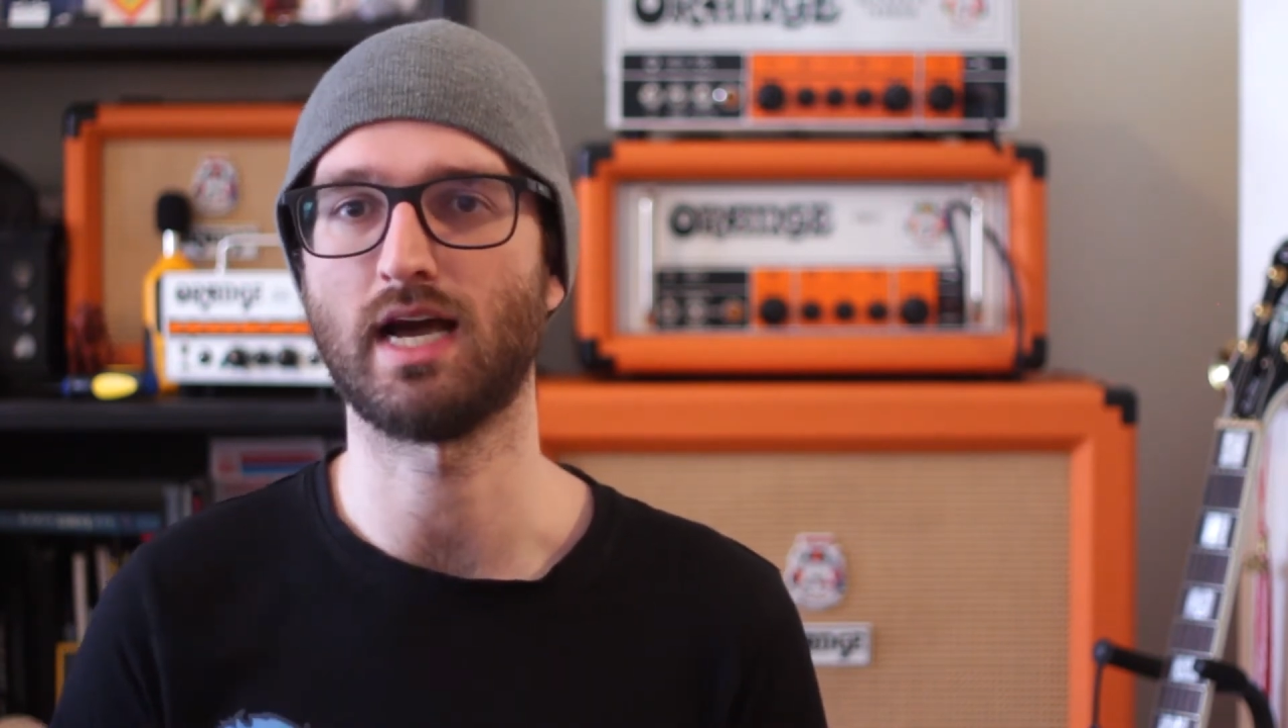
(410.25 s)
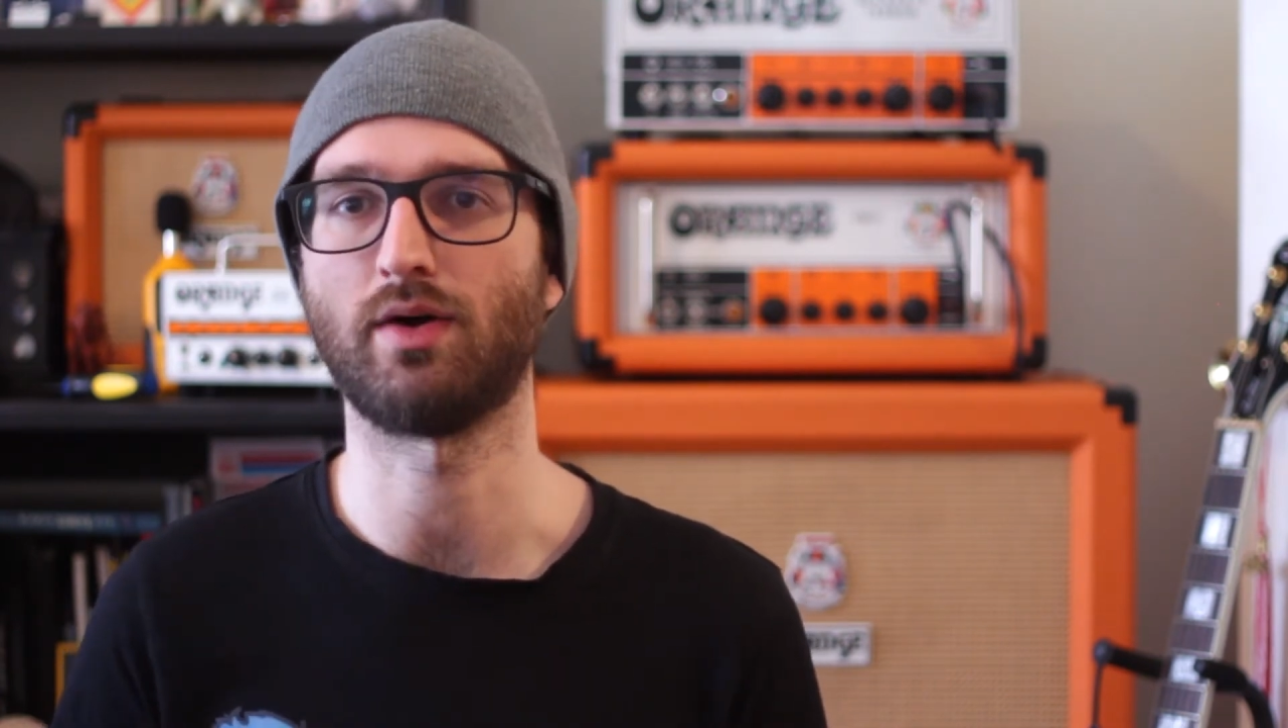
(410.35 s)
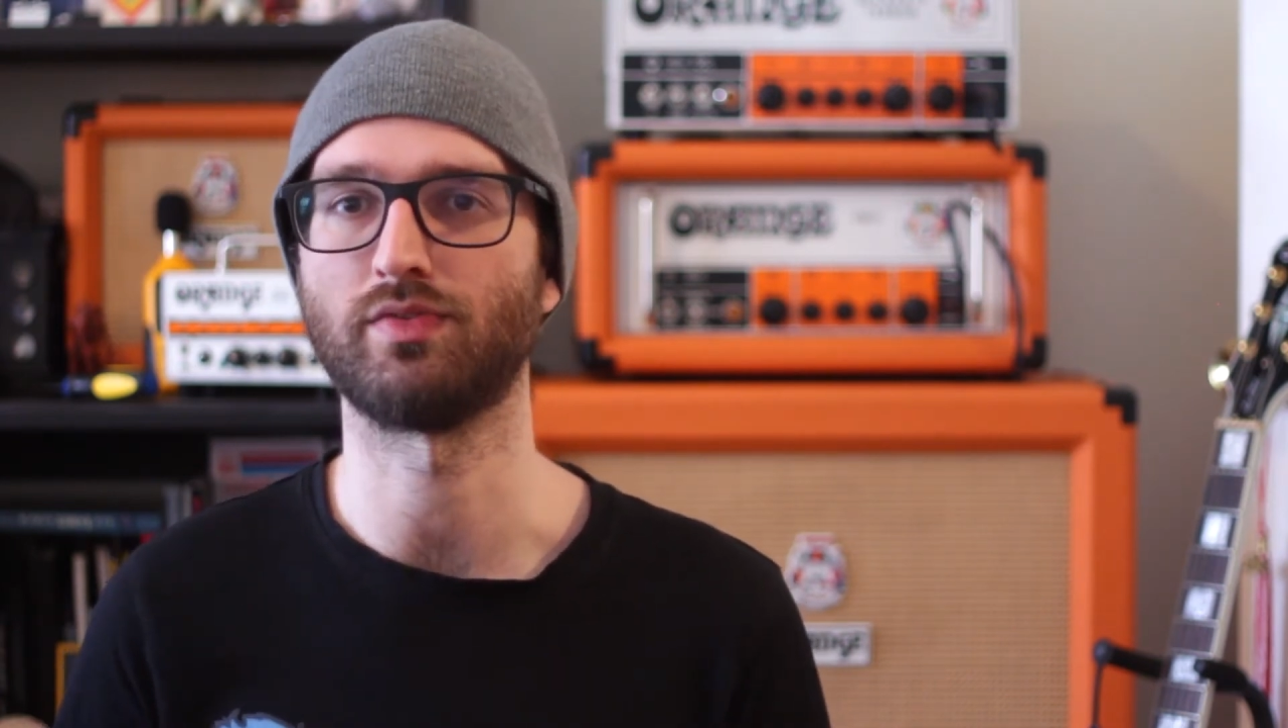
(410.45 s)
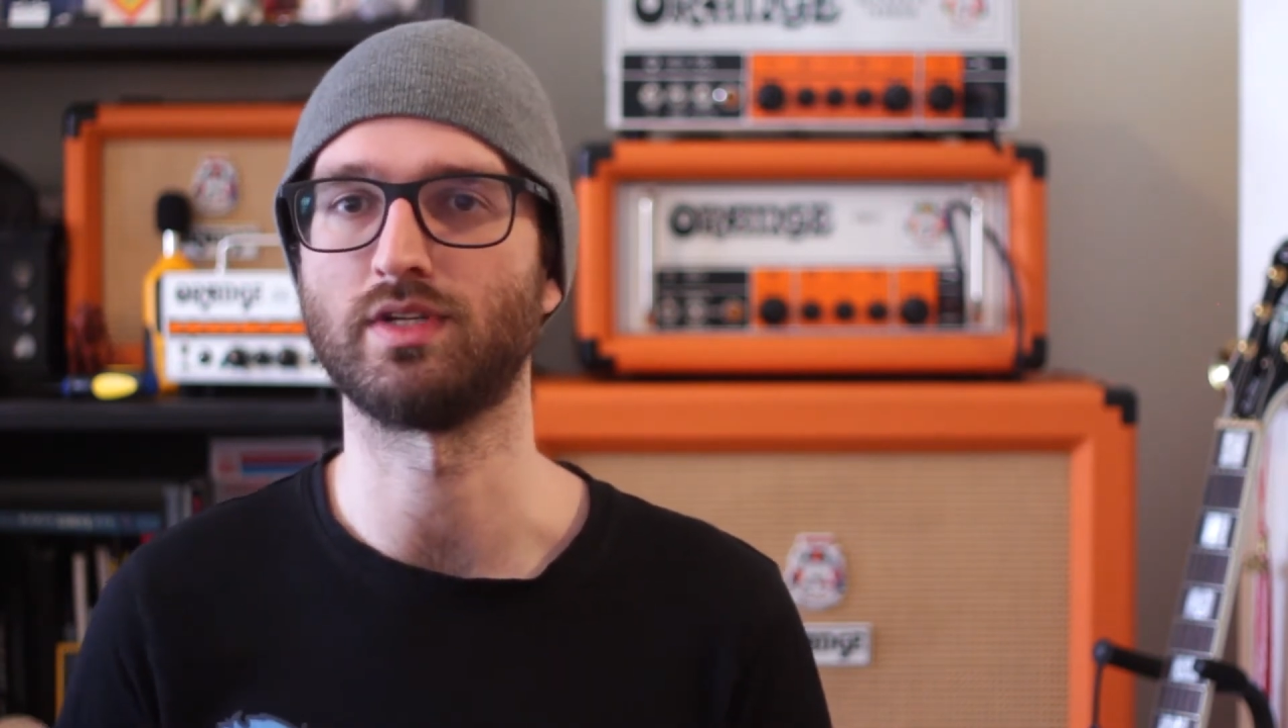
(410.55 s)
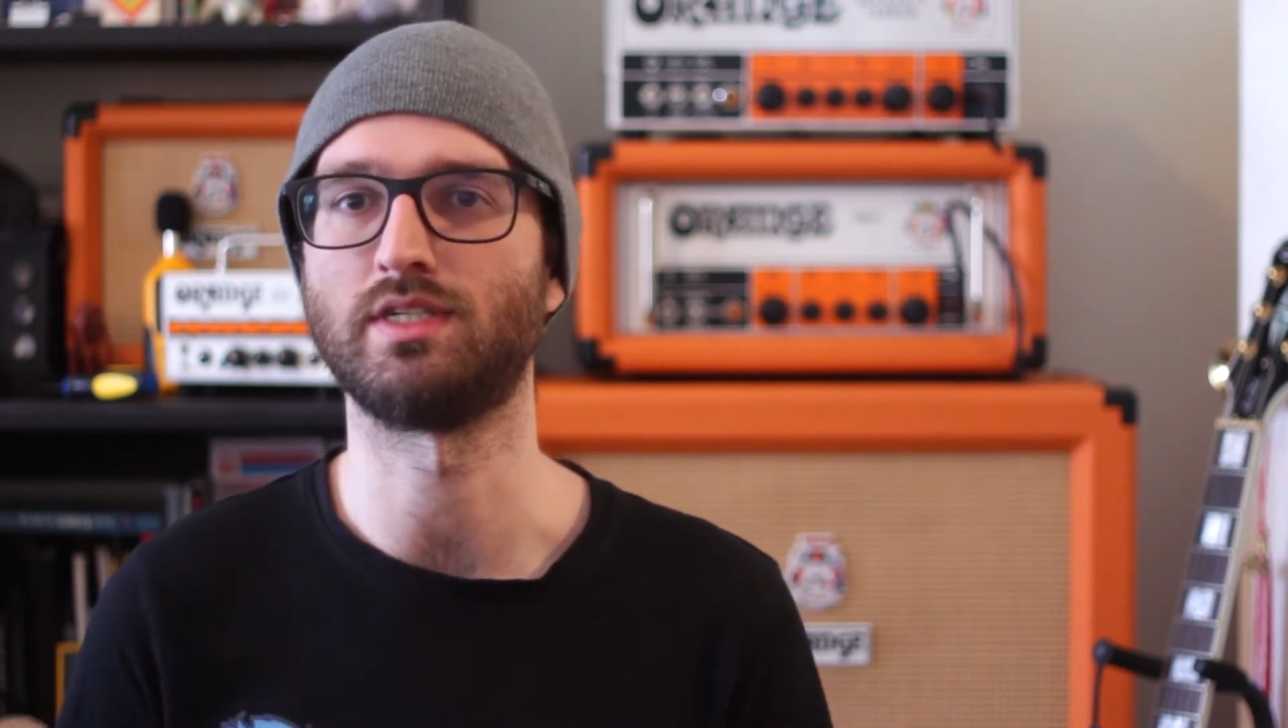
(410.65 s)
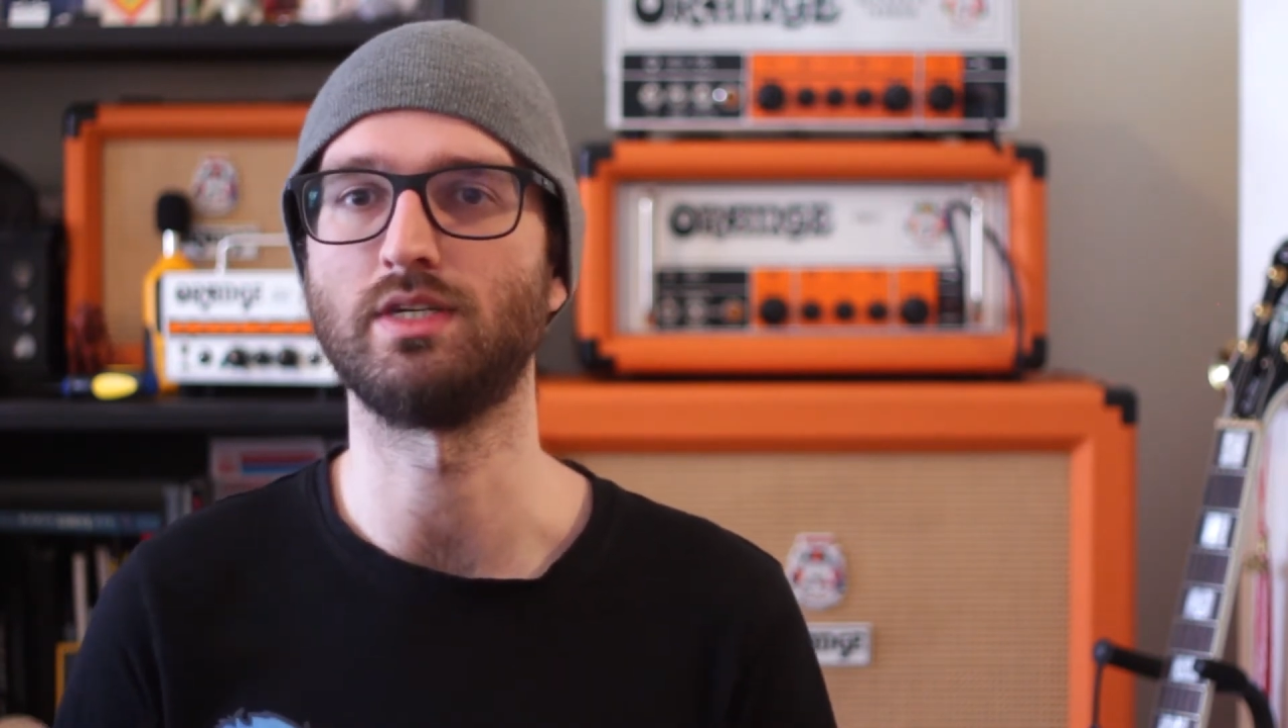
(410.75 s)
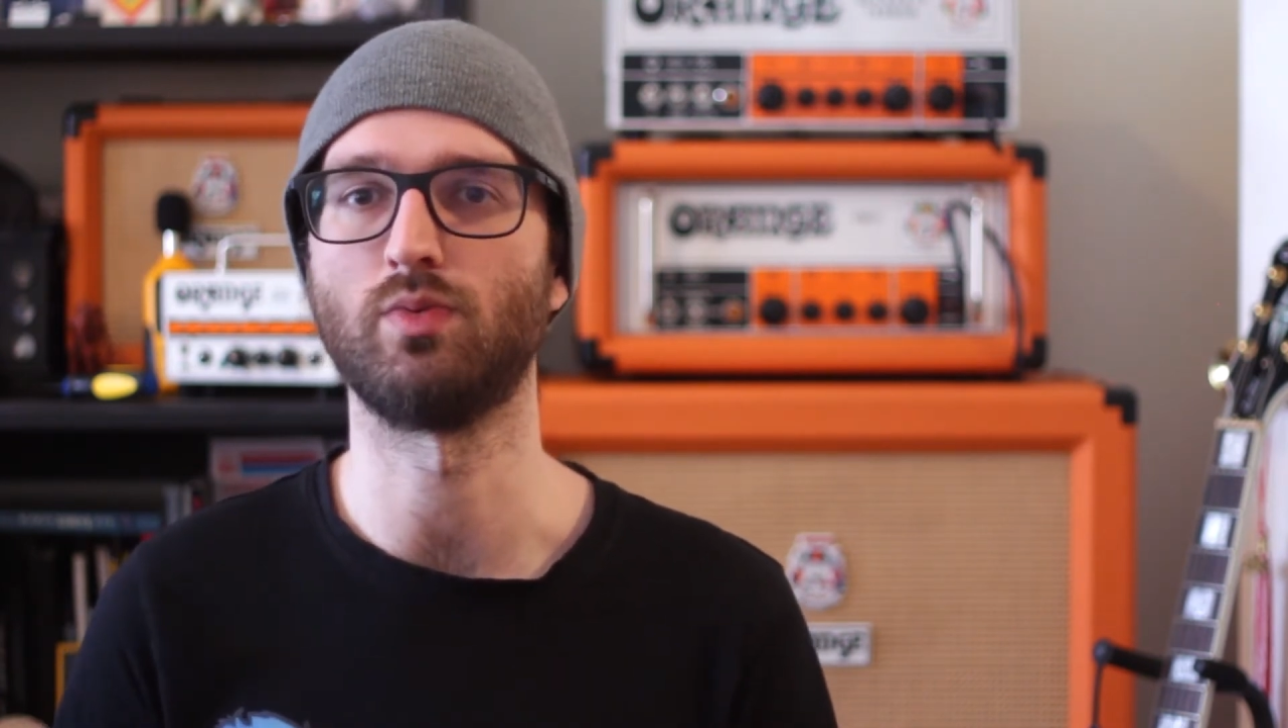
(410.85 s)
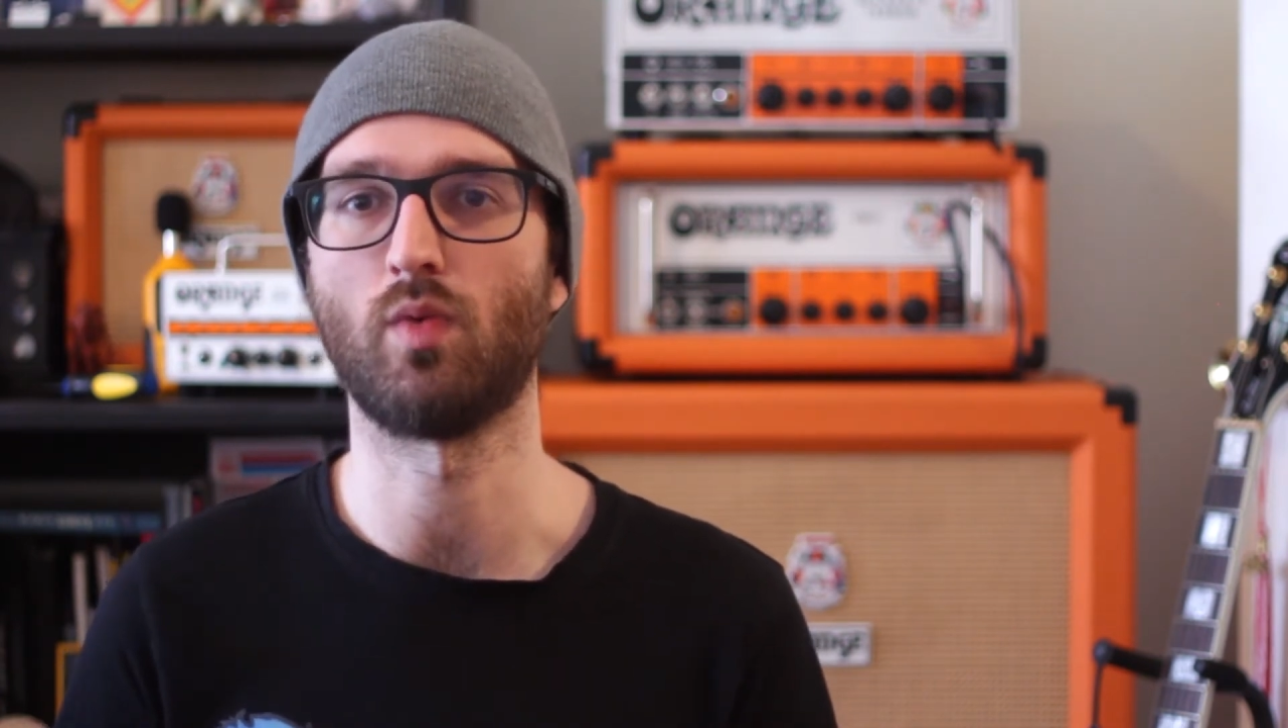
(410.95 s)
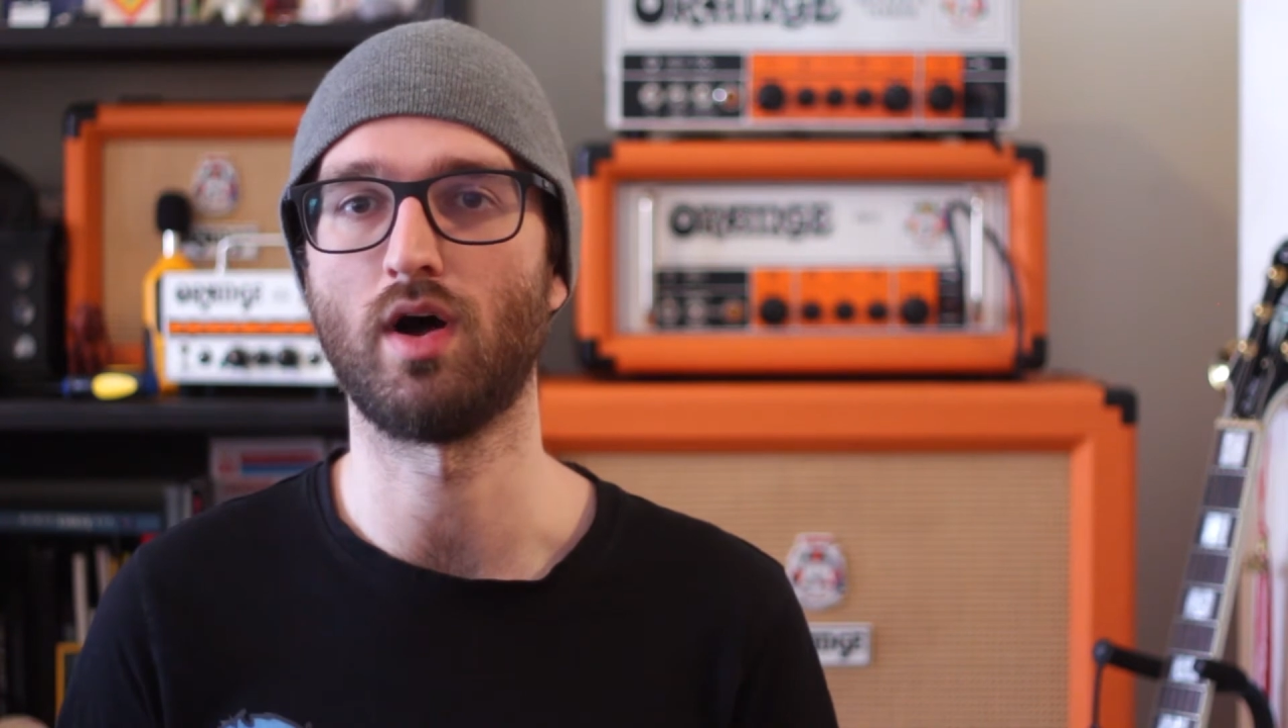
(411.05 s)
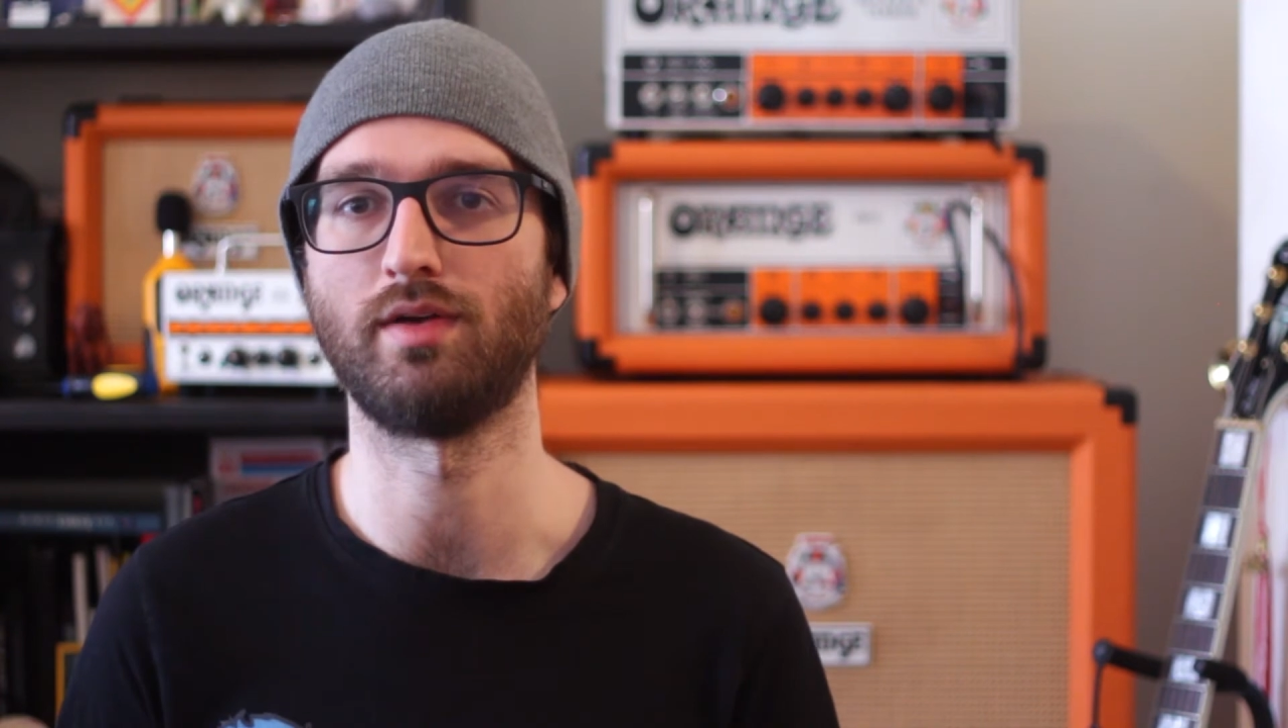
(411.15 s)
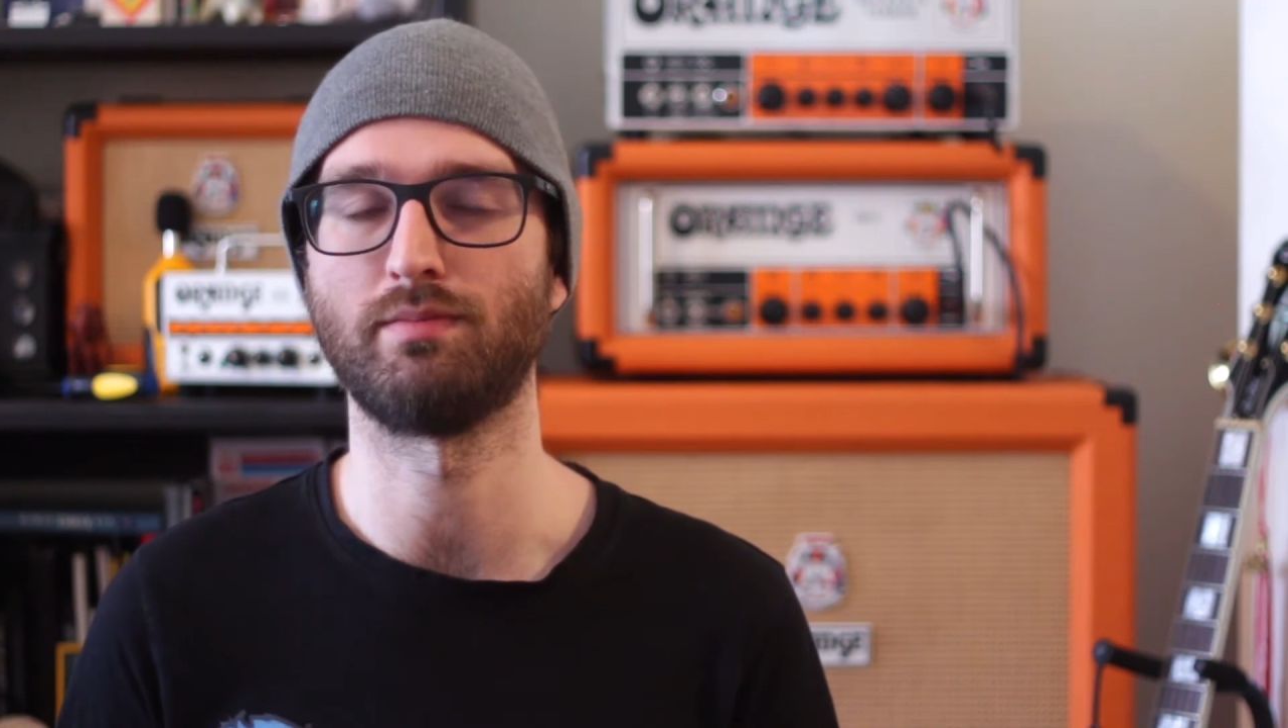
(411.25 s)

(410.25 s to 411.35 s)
out the D1